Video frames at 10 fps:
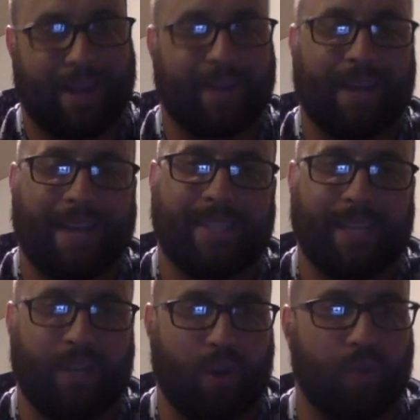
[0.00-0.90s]
I'd say
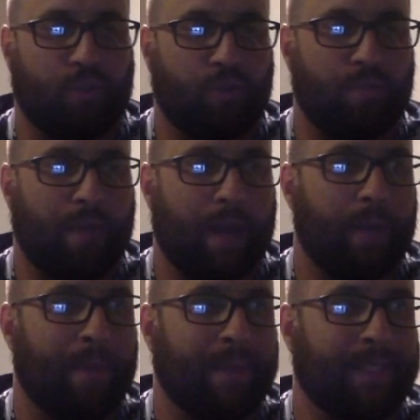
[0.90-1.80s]
go-to.
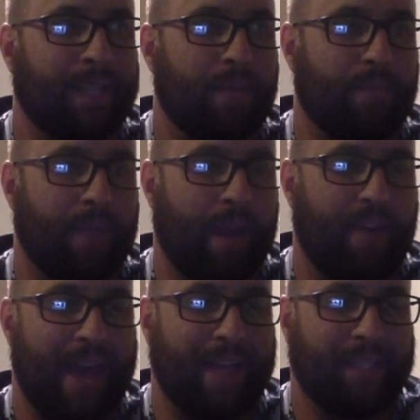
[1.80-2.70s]
My setup that I've
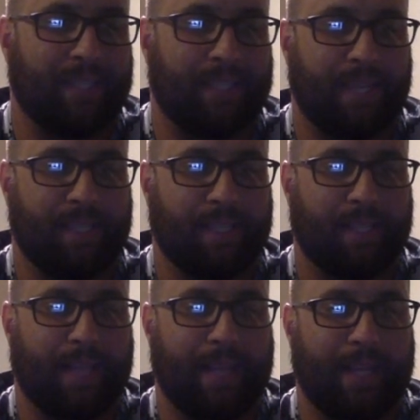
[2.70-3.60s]
had success
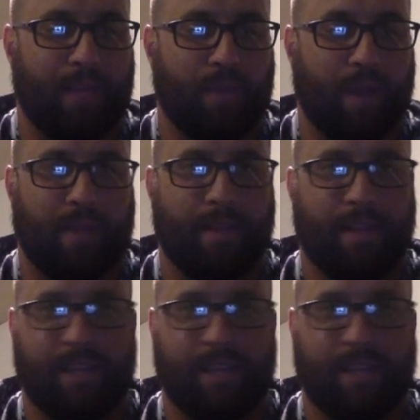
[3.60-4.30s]
lately with has